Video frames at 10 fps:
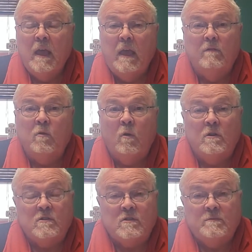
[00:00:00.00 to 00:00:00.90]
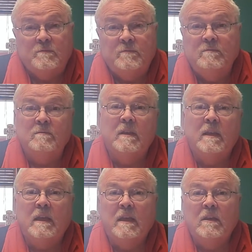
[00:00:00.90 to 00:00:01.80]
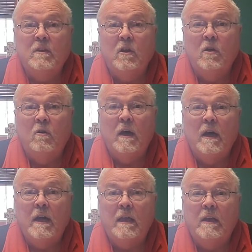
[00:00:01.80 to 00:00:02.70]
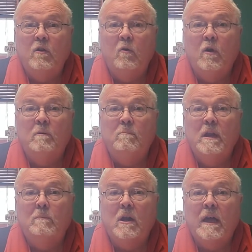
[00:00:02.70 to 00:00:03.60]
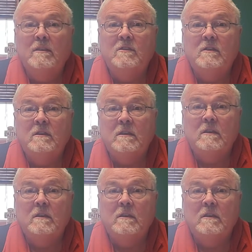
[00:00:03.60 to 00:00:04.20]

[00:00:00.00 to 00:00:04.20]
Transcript: And of course, and I don't want to minimize it,